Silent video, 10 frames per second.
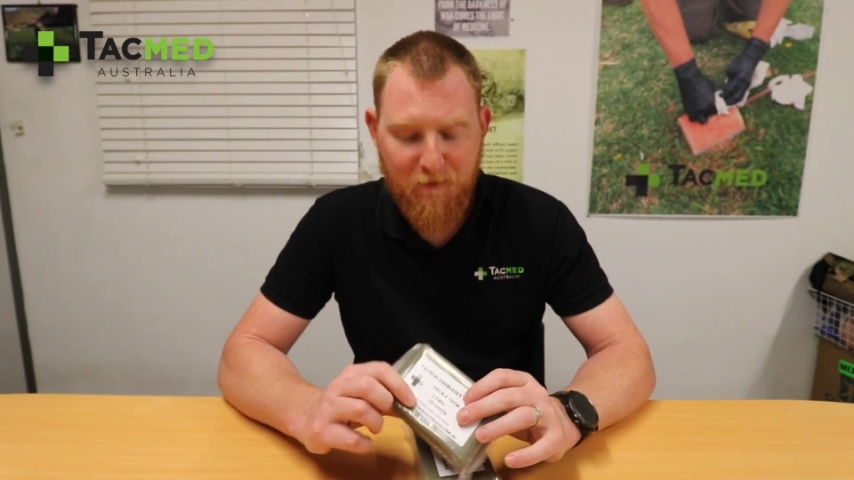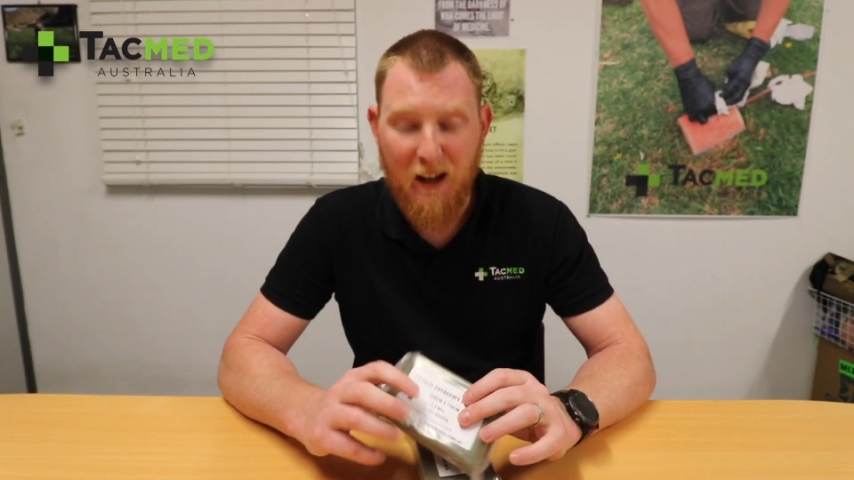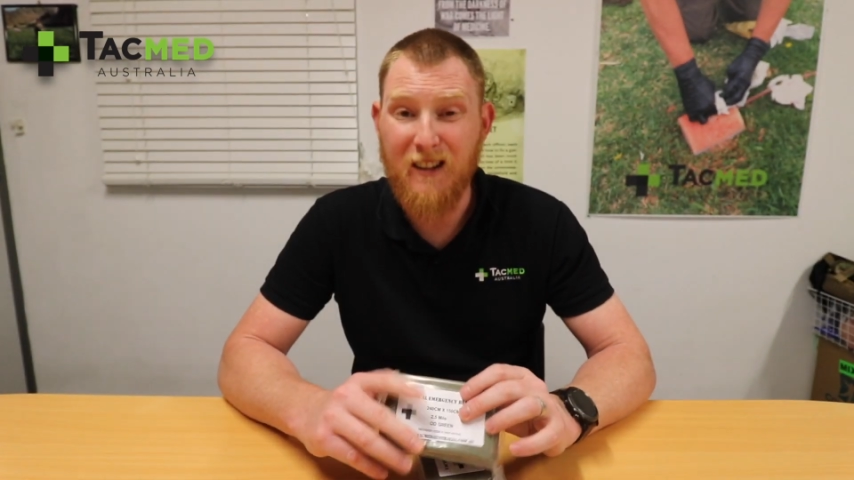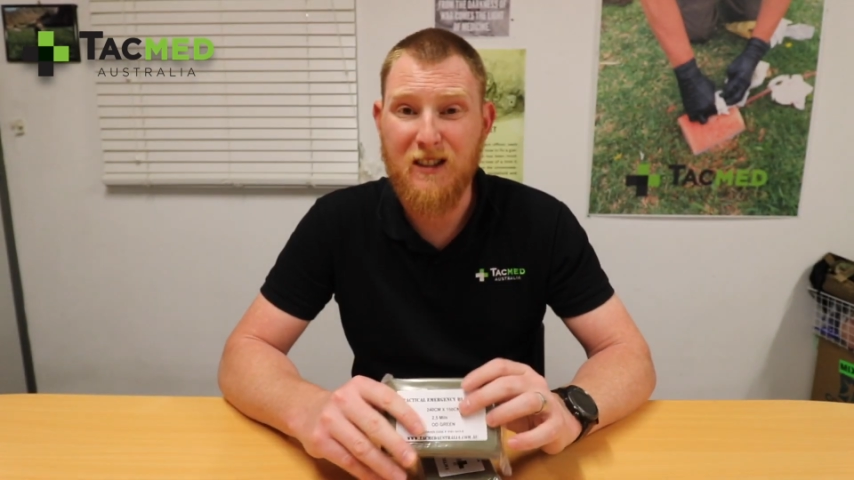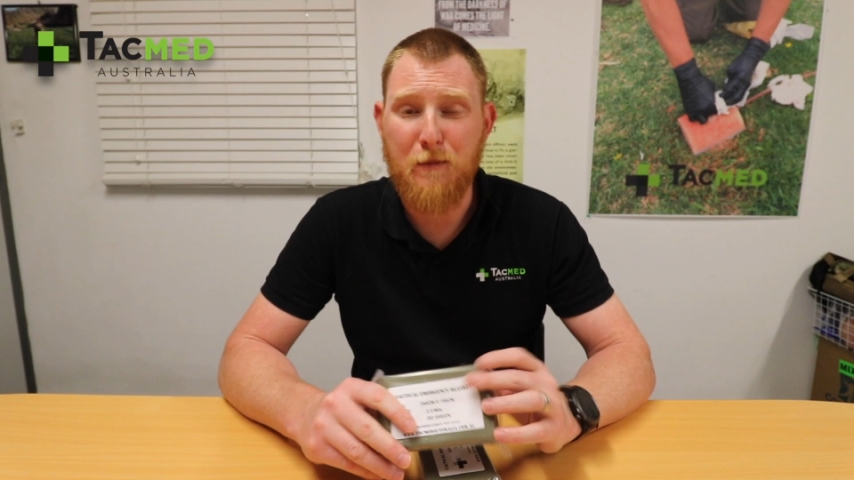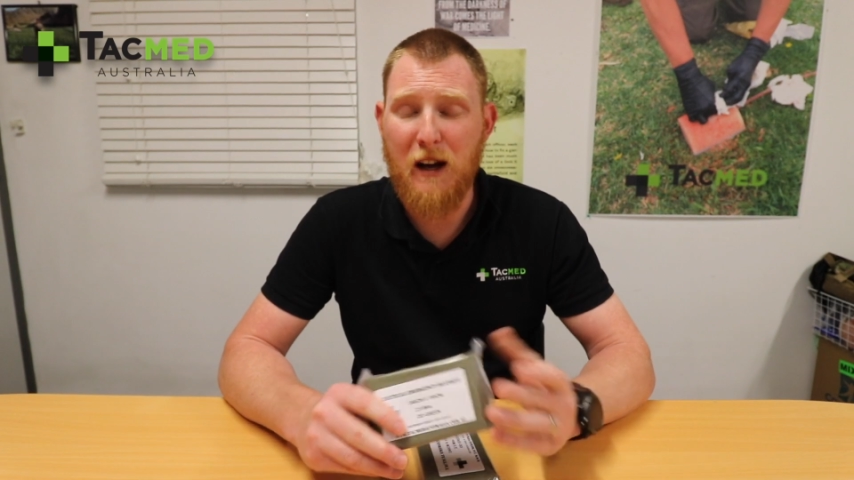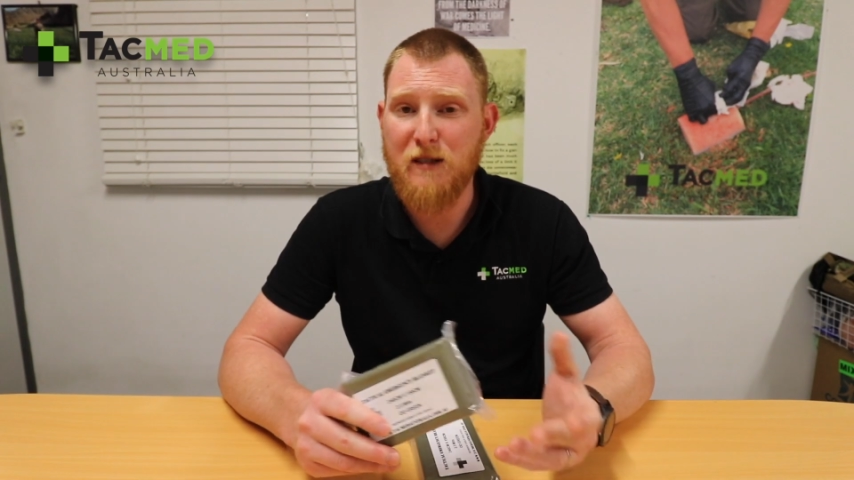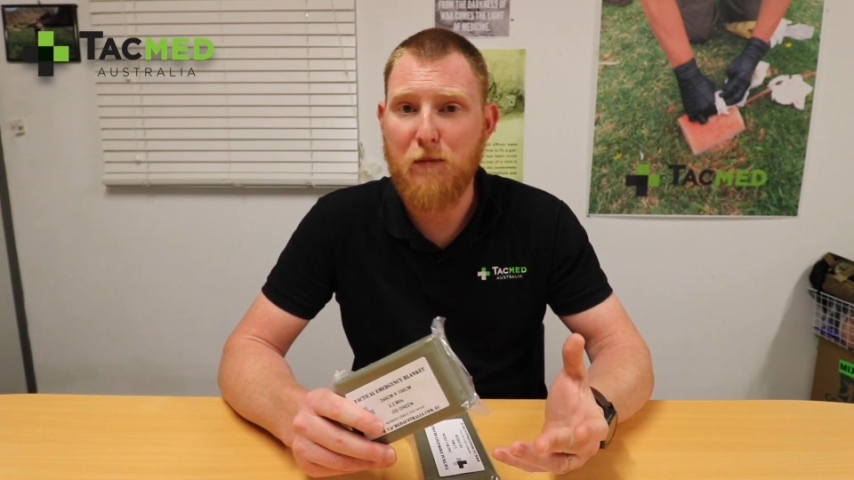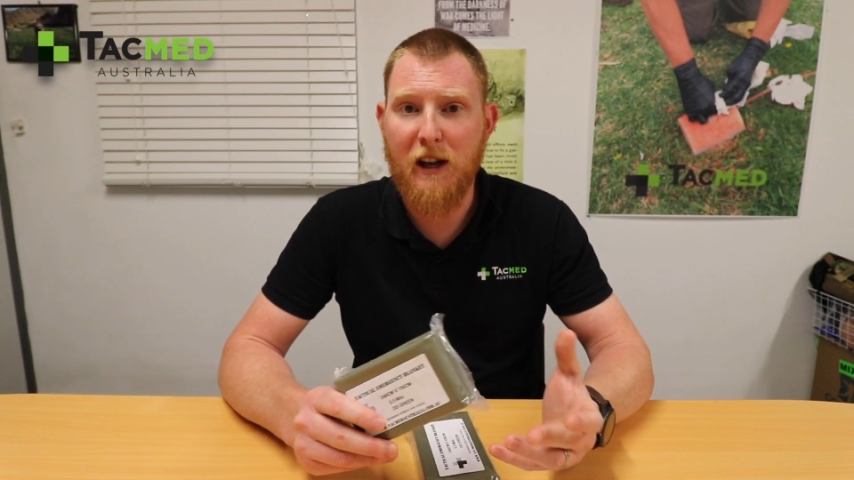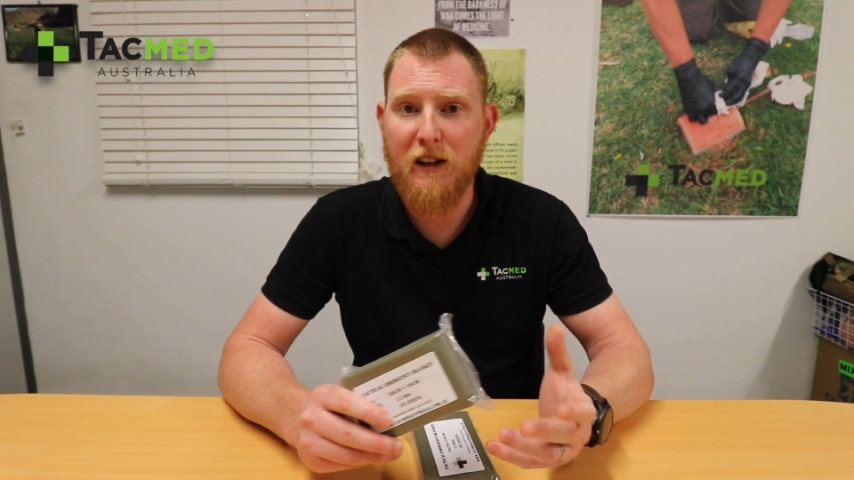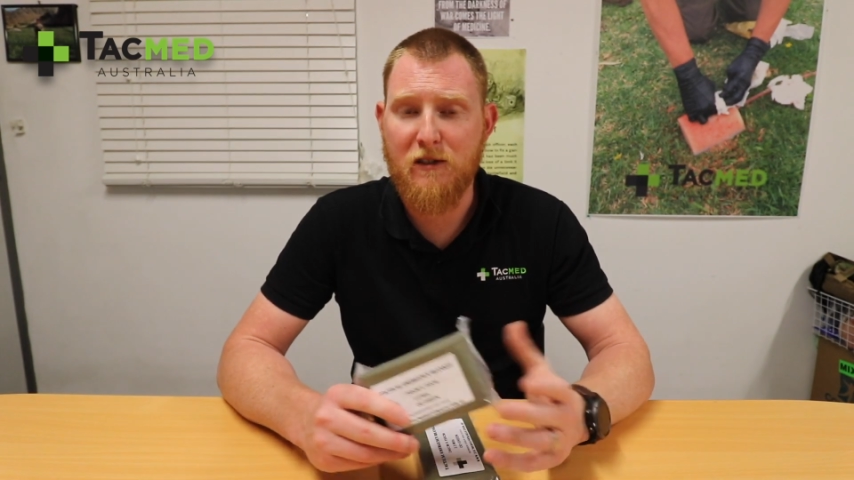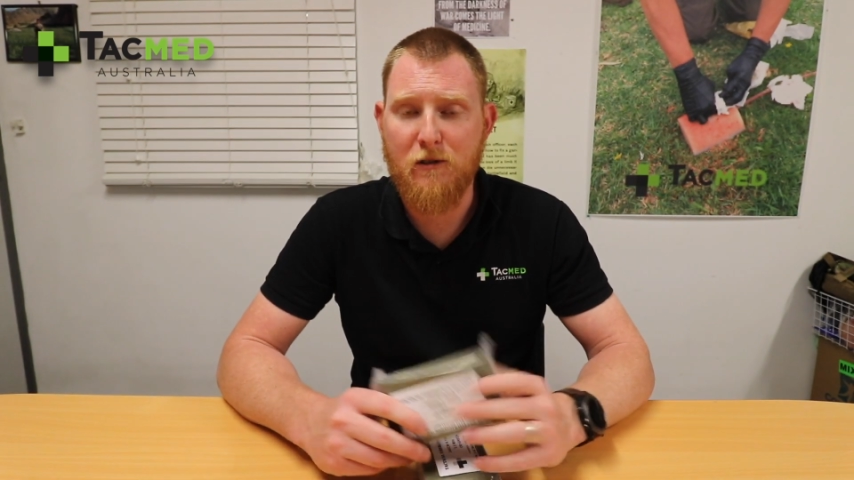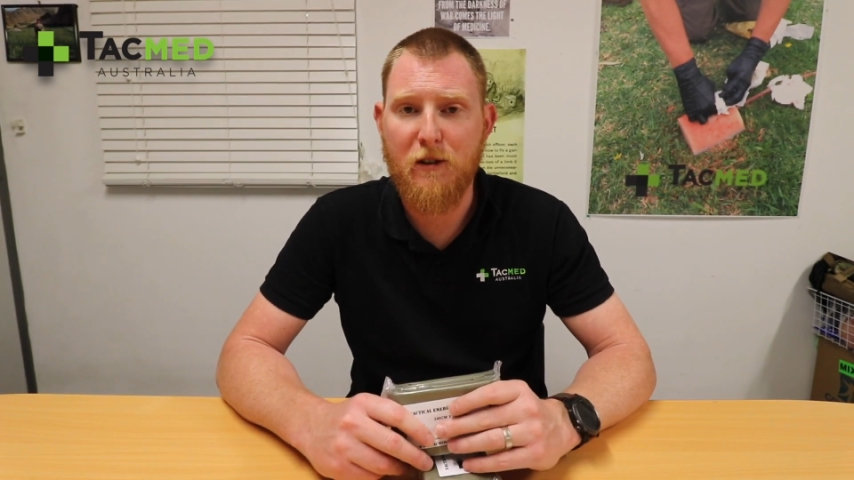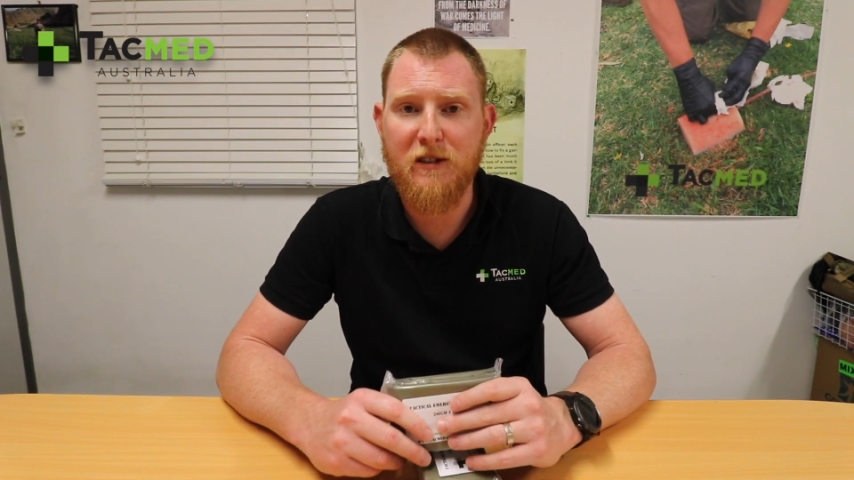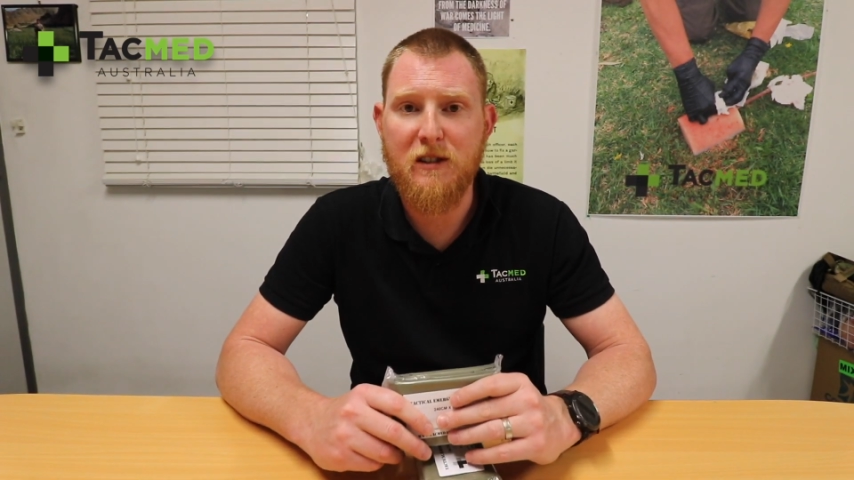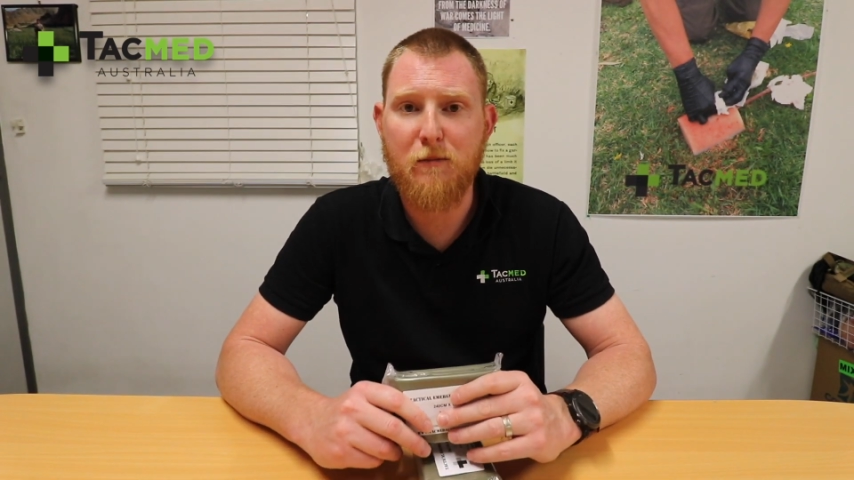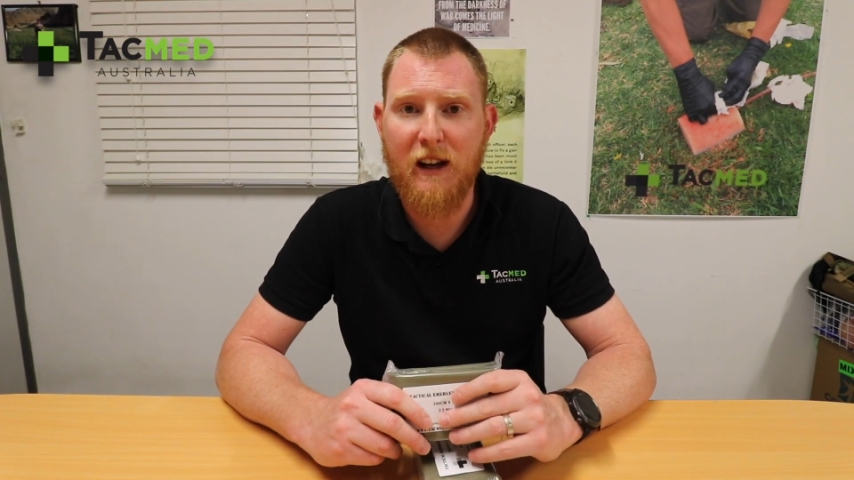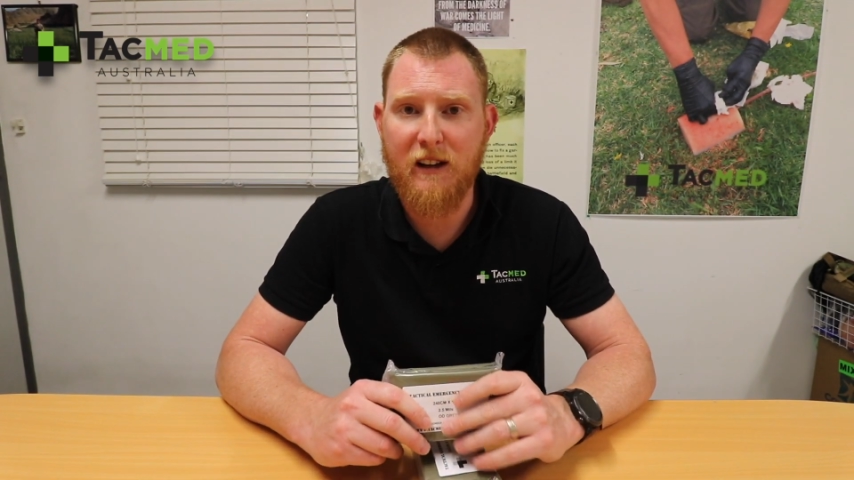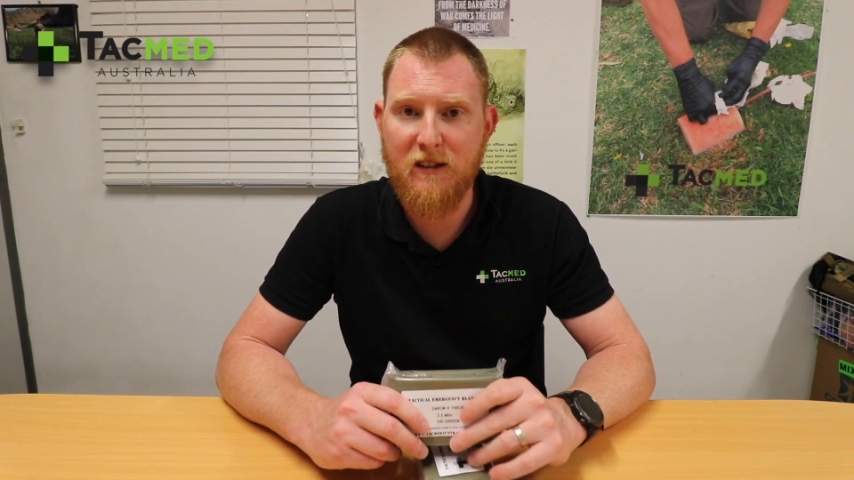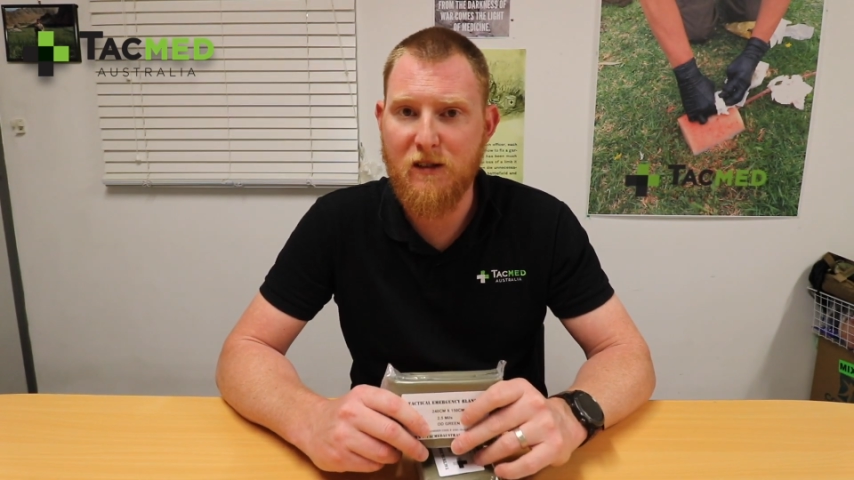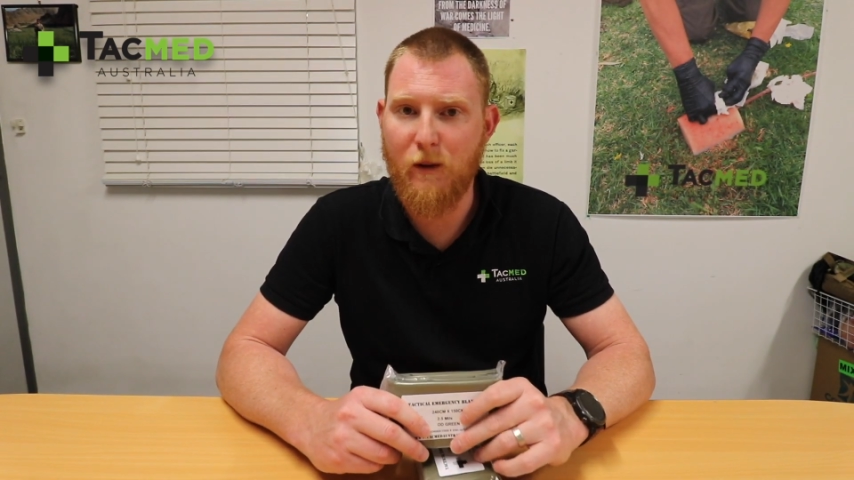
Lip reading: and space blankets or emergency blankets is